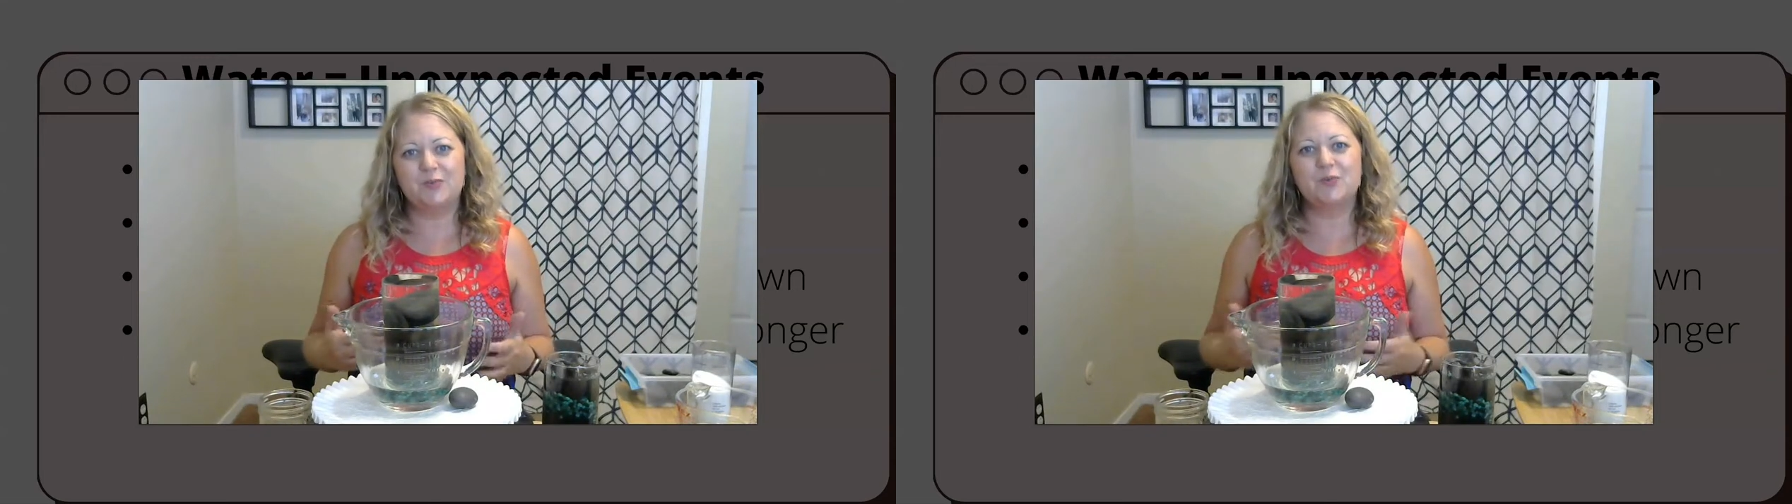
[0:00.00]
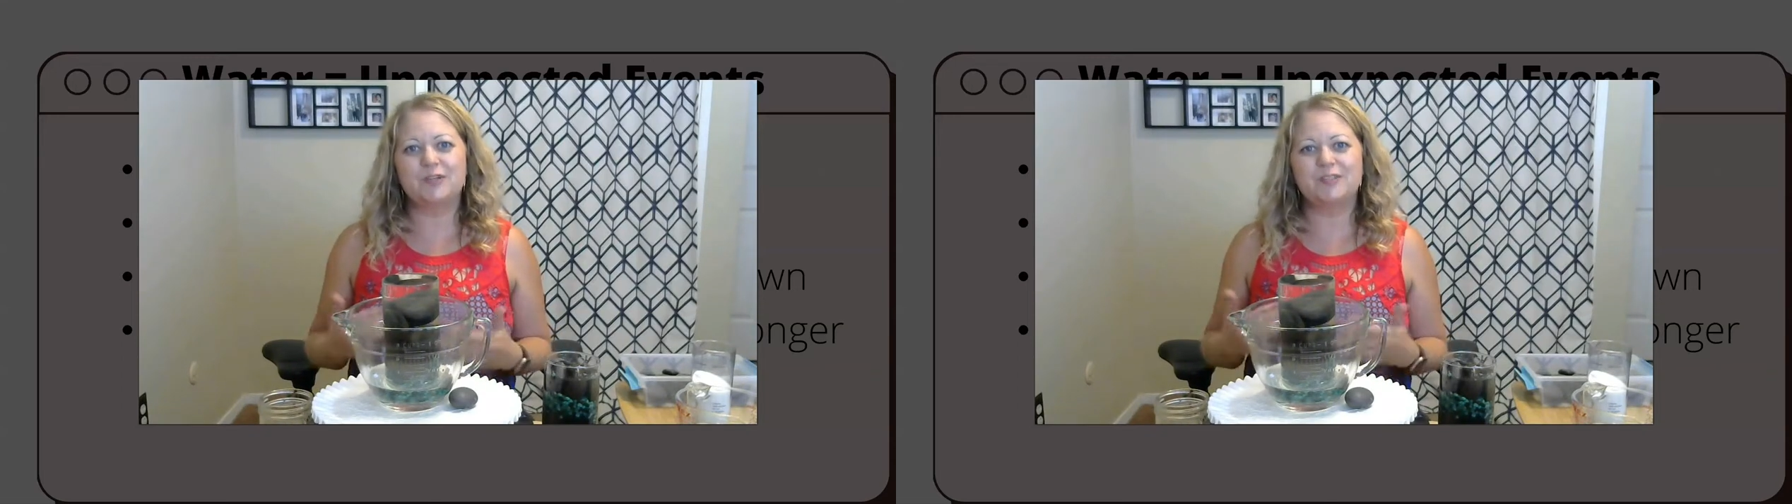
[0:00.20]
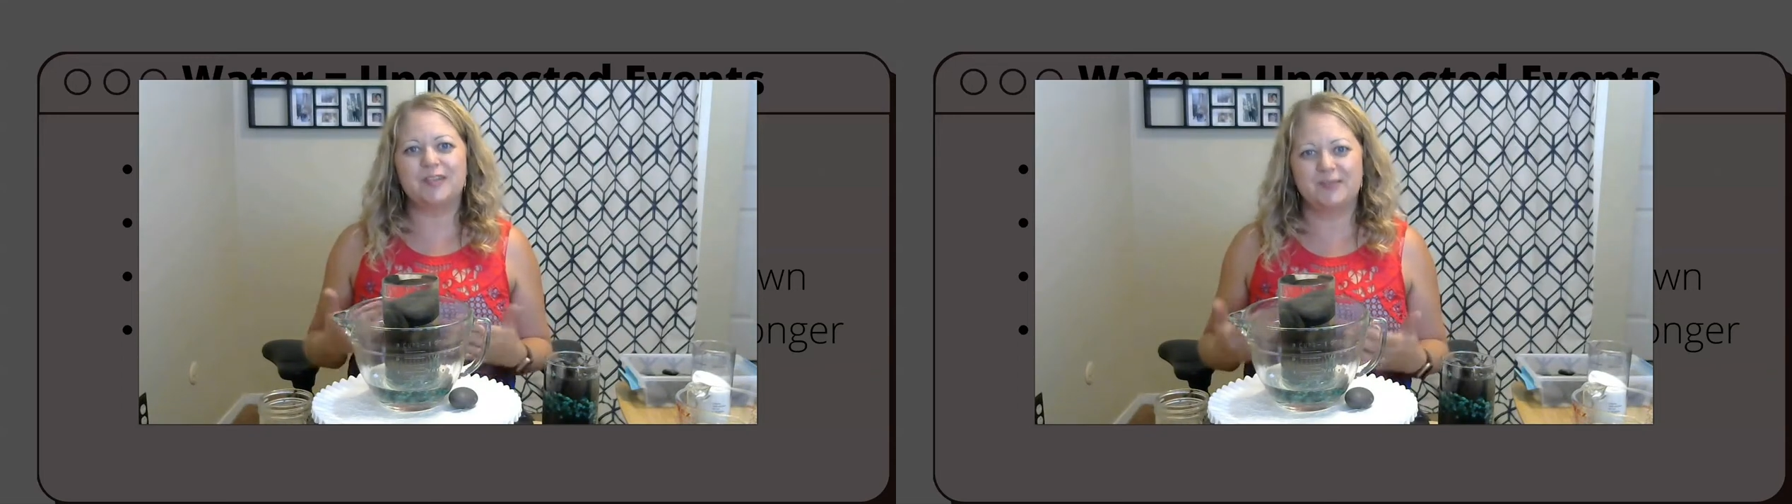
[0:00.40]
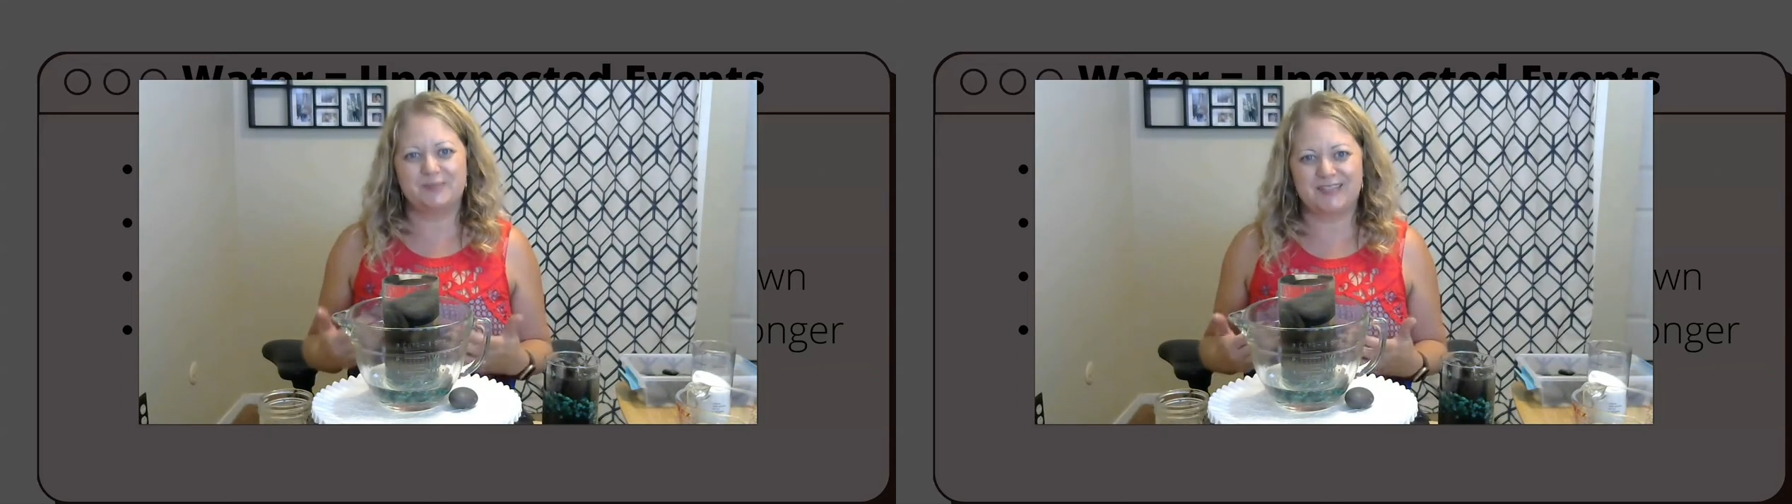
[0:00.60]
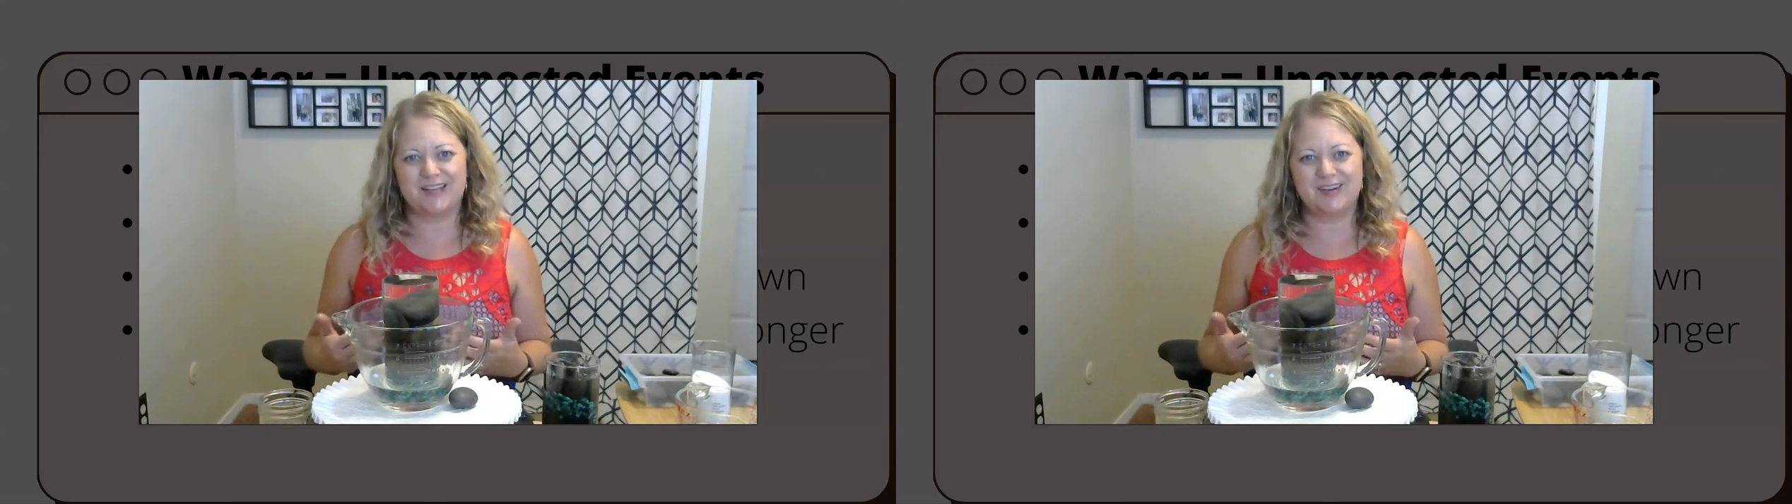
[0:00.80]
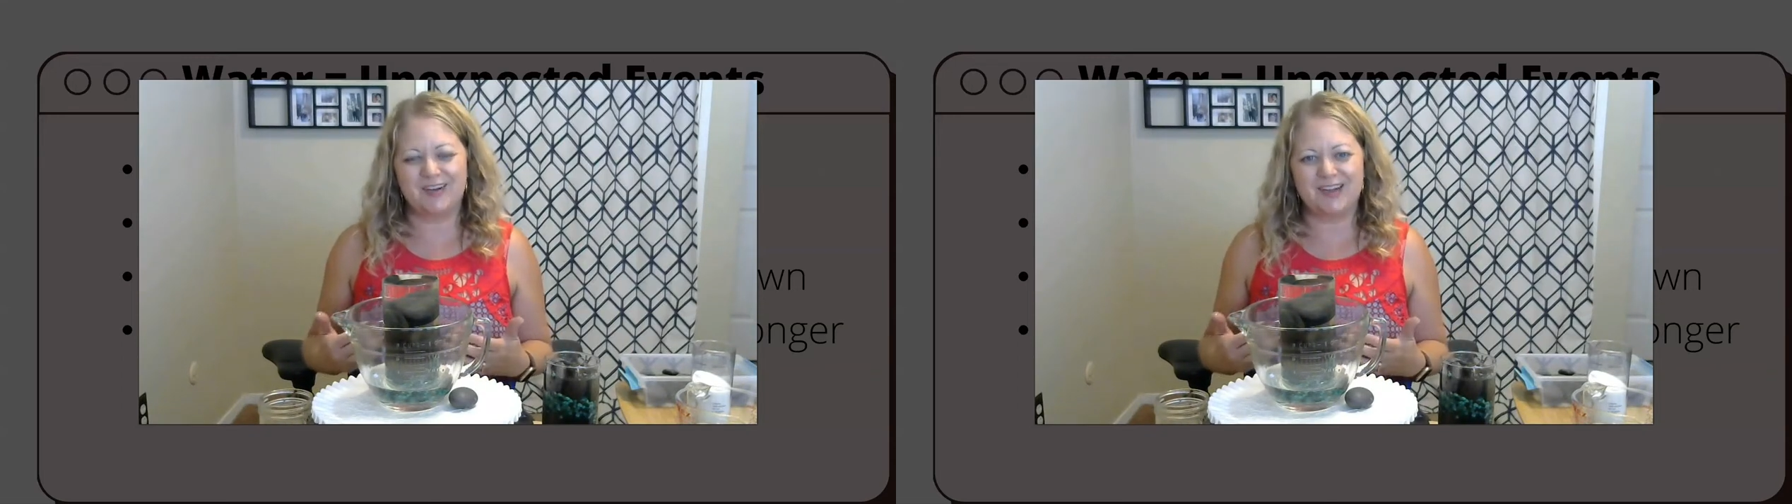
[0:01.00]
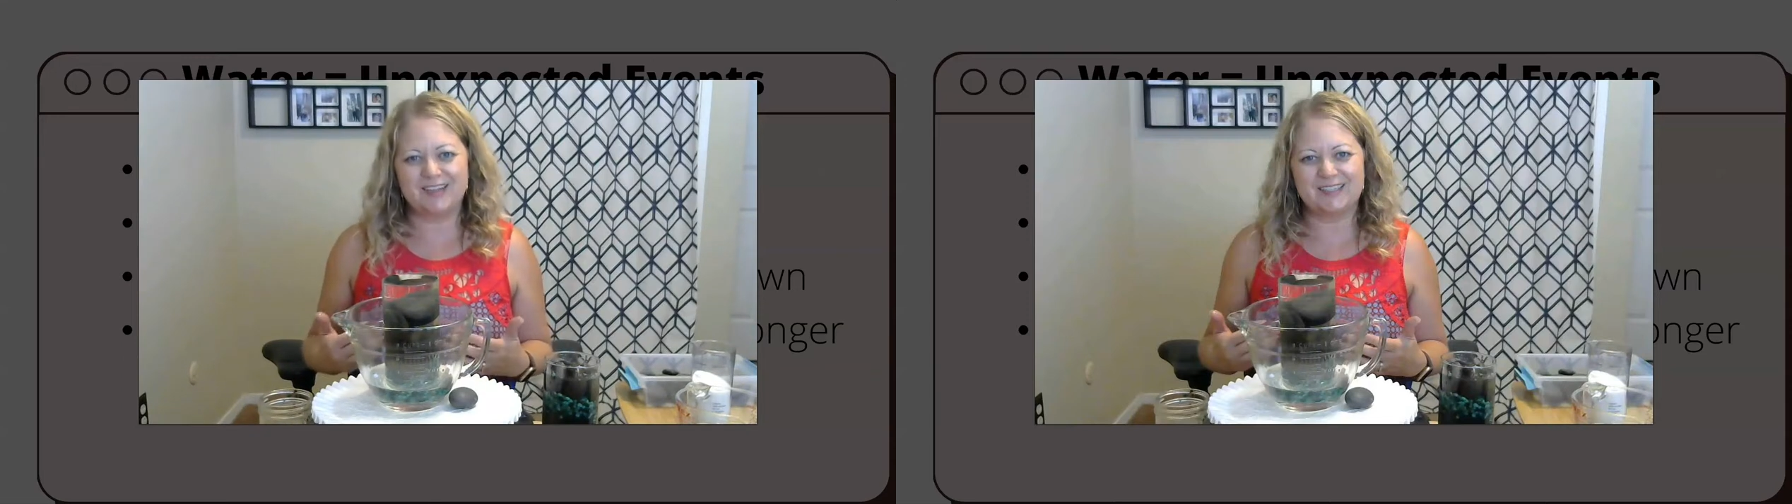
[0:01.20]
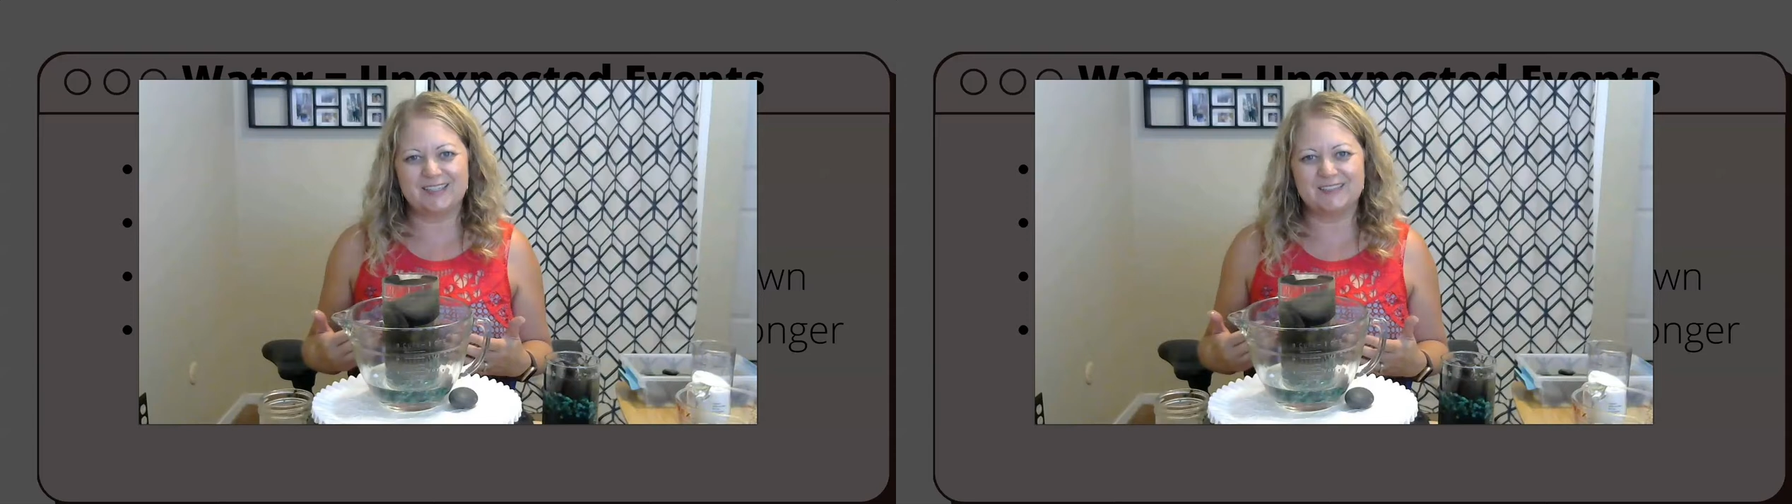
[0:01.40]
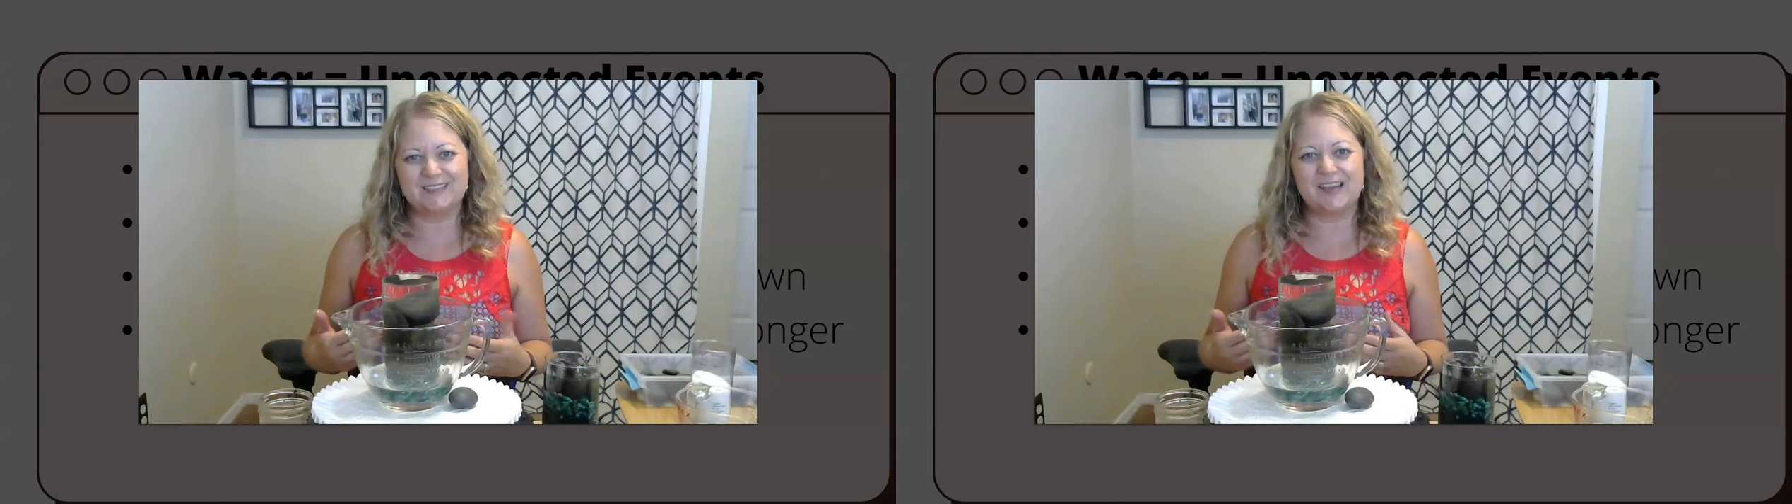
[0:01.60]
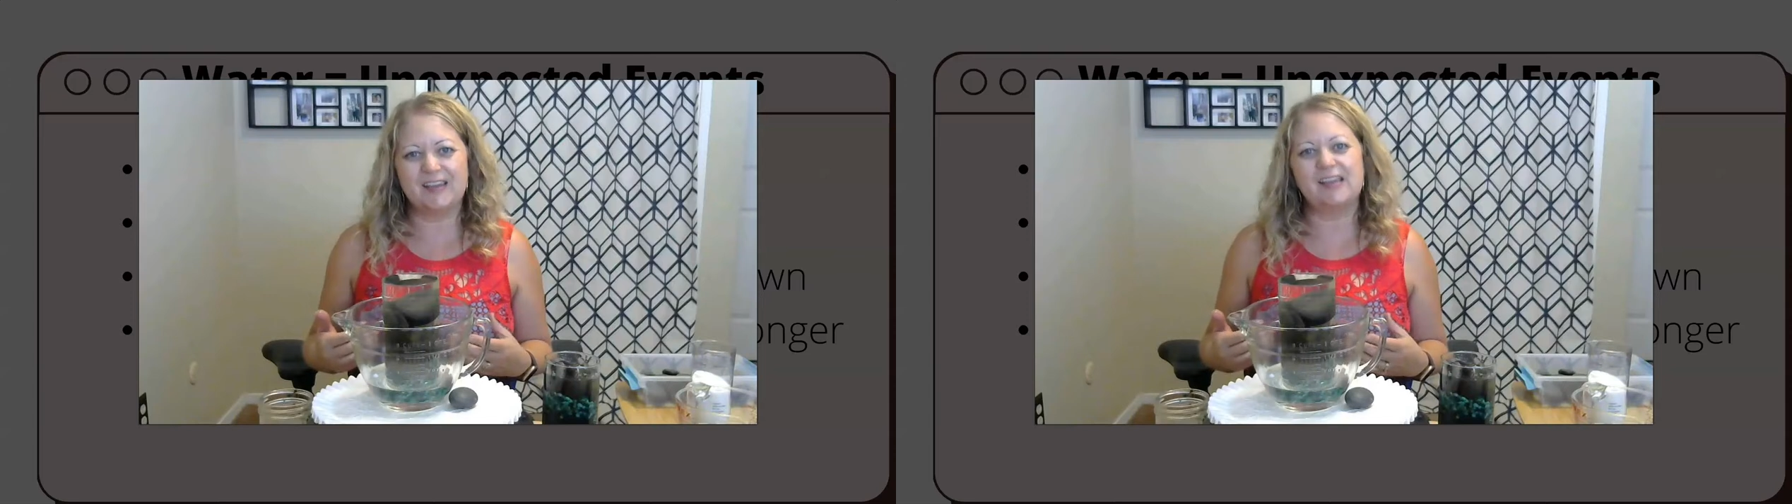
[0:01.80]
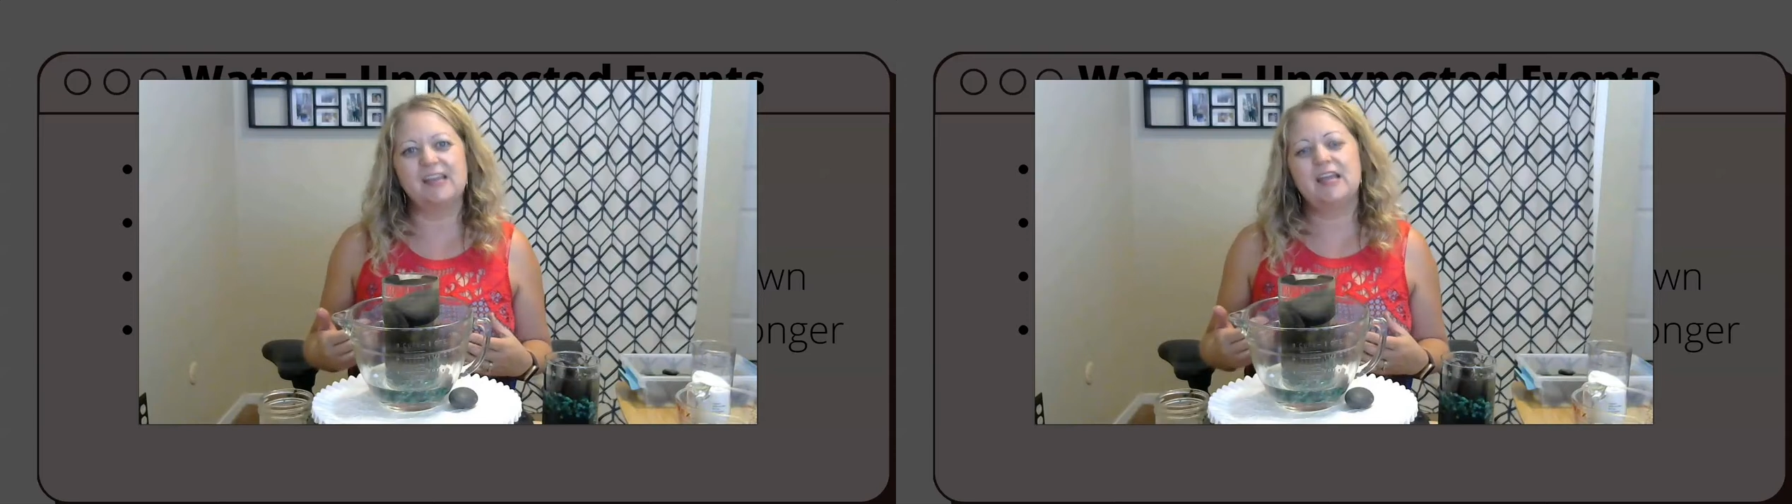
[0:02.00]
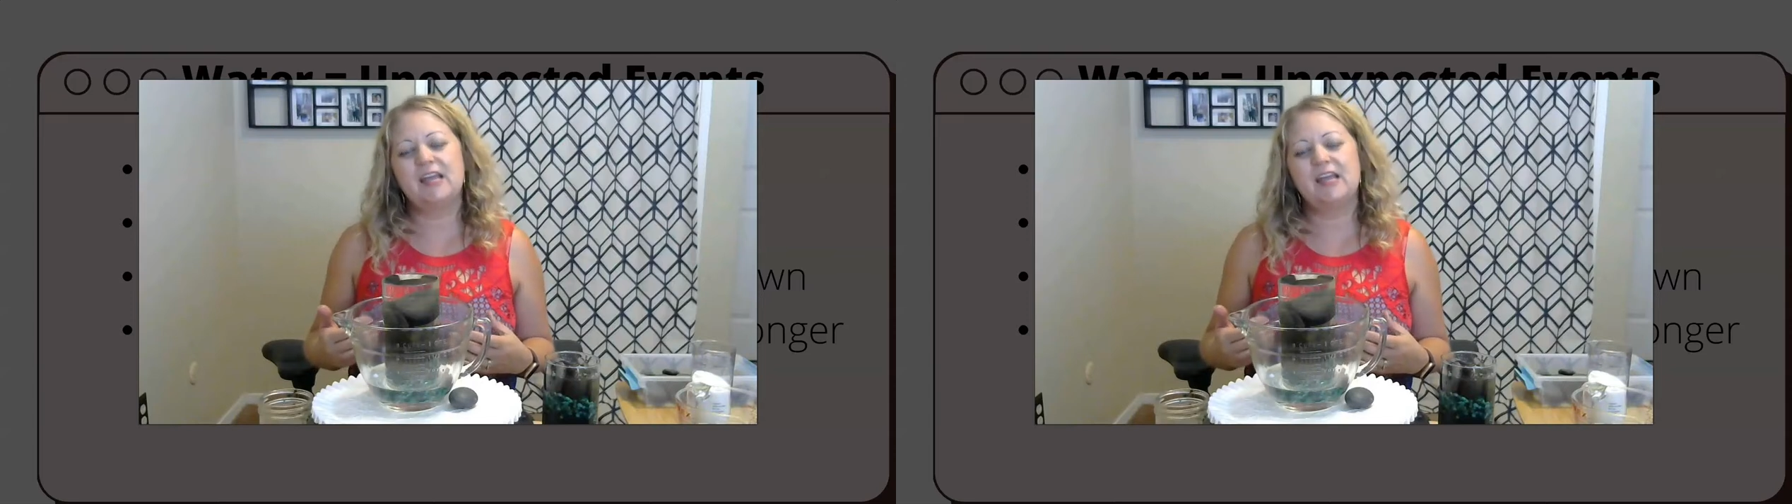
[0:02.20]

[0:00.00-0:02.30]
more times than not, okay?